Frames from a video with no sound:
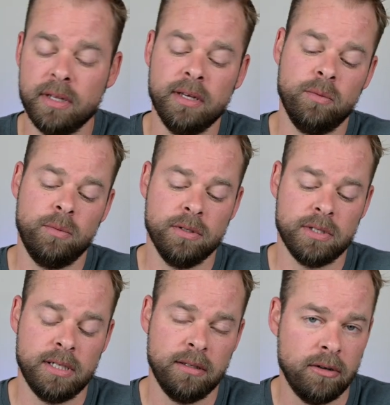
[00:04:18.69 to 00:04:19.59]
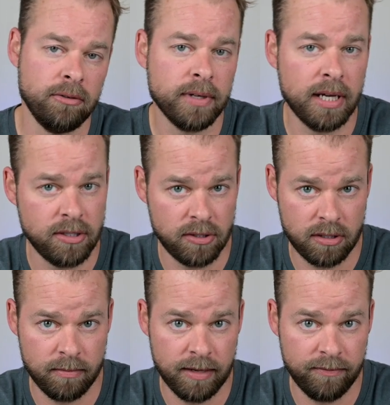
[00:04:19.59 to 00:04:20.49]
it will send the notifications
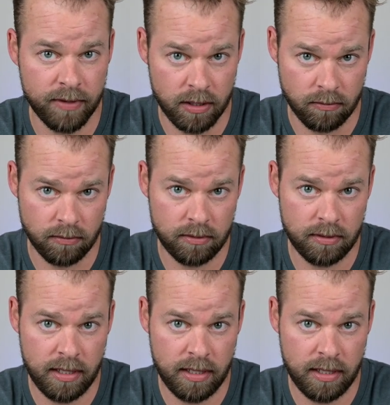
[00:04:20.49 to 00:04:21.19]
to my phone.